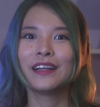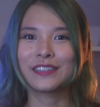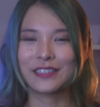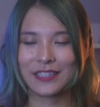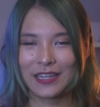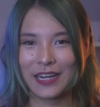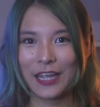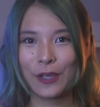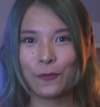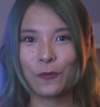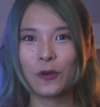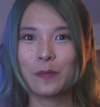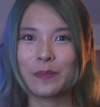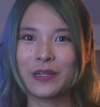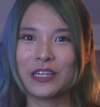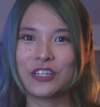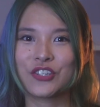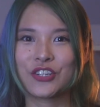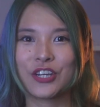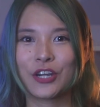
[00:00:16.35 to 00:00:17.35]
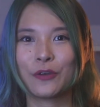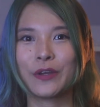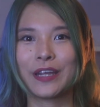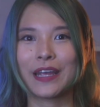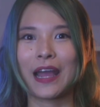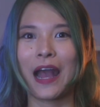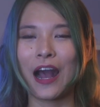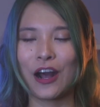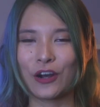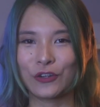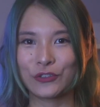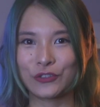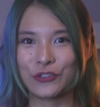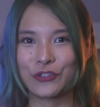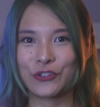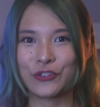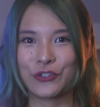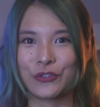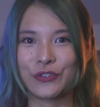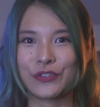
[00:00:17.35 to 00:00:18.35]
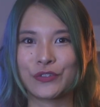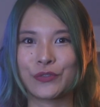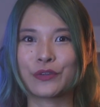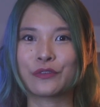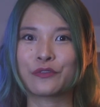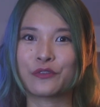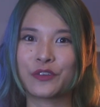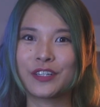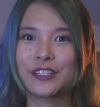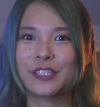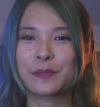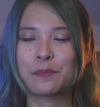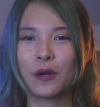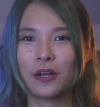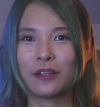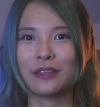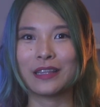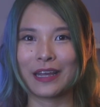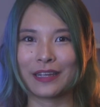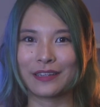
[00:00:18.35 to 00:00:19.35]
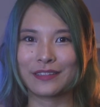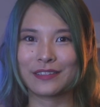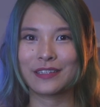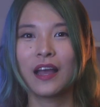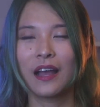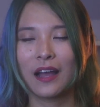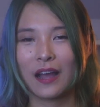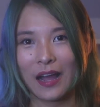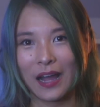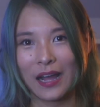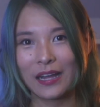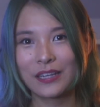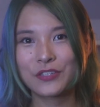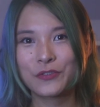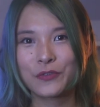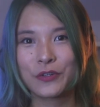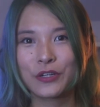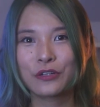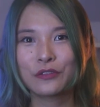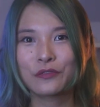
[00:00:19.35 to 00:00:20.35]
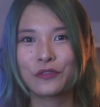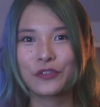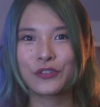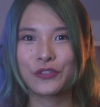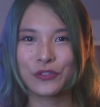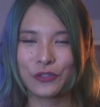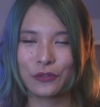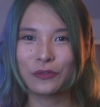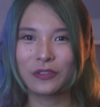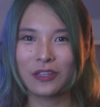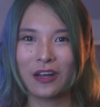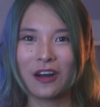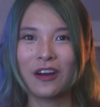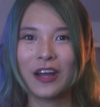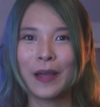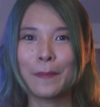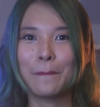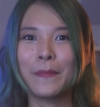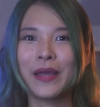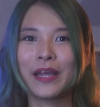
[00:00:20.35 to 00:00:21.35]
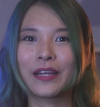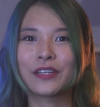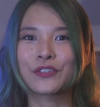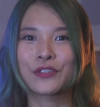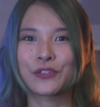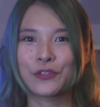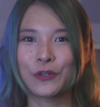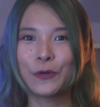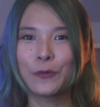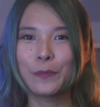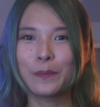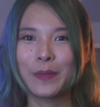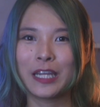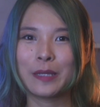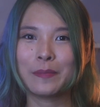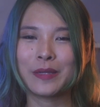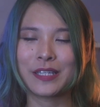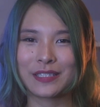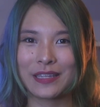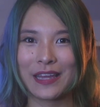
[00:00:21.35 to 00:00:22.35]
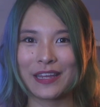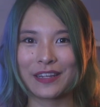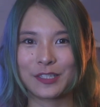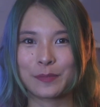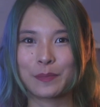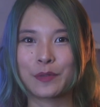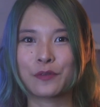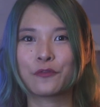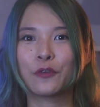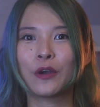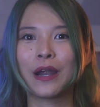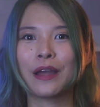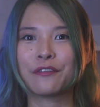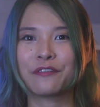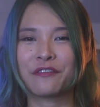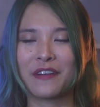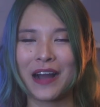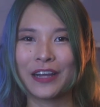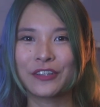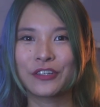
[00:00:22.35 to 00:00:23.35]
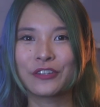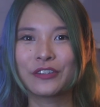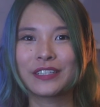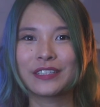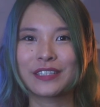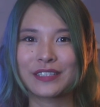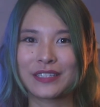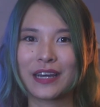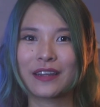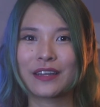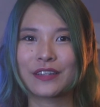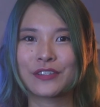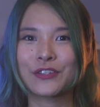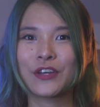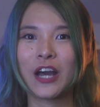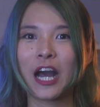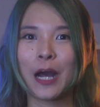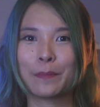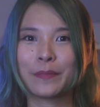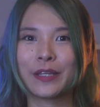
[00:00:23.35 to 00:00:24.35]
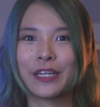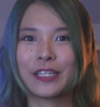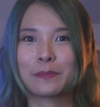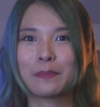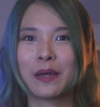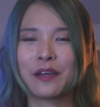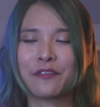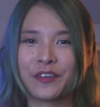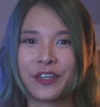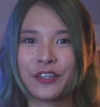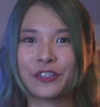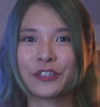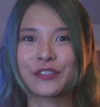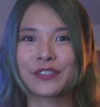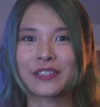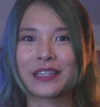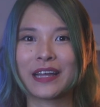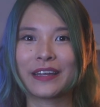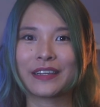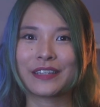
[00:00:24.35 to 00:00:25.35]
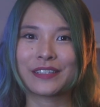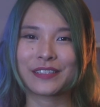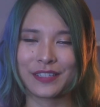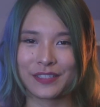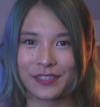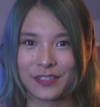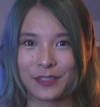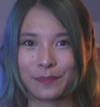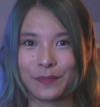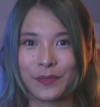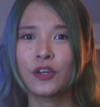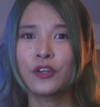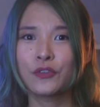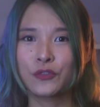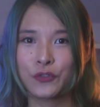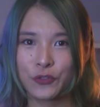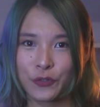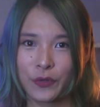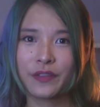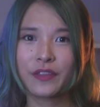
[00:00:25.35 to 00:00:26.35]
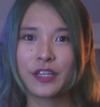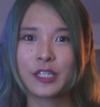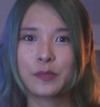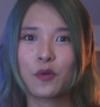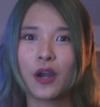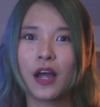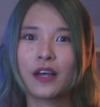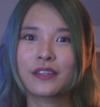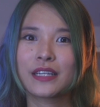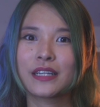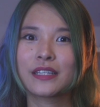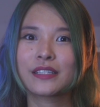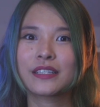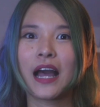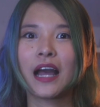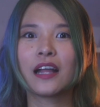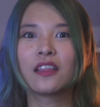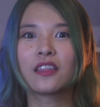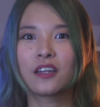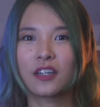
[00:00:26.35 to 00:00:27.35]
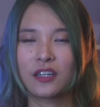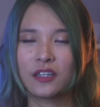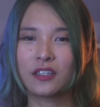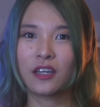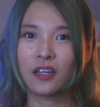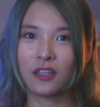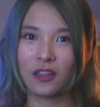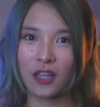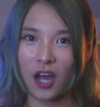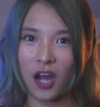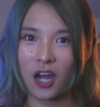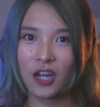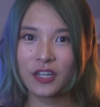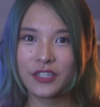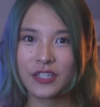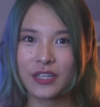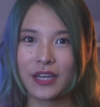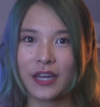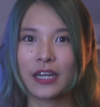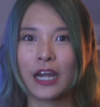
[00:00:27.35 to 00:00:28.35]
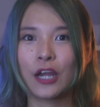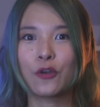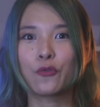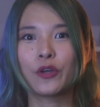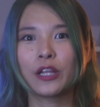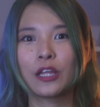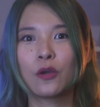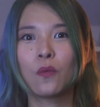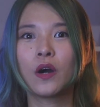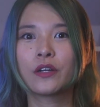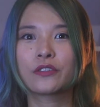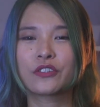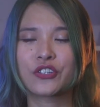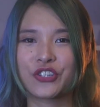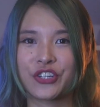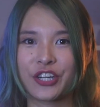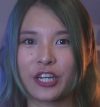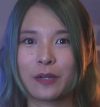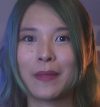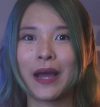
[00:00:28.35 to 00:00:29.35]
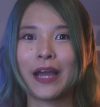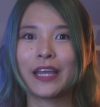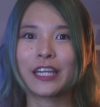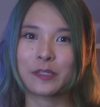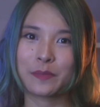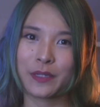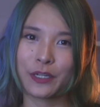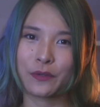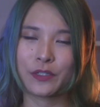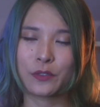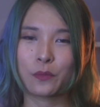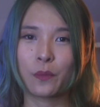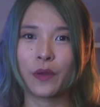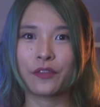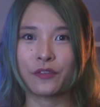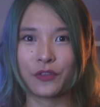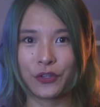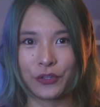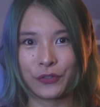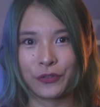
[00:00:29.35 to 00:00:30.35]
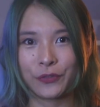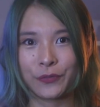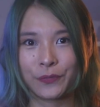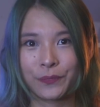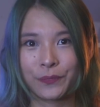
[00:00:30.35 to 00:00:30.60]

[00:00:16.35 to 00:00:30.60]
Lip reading: Today, we'll be sharing how to choose your first pod light. I struggled for so long and make so many mistakes before I finally decided to update my vehicle's lighting system. During this process, I learned a lot and I really want to share my experience with you.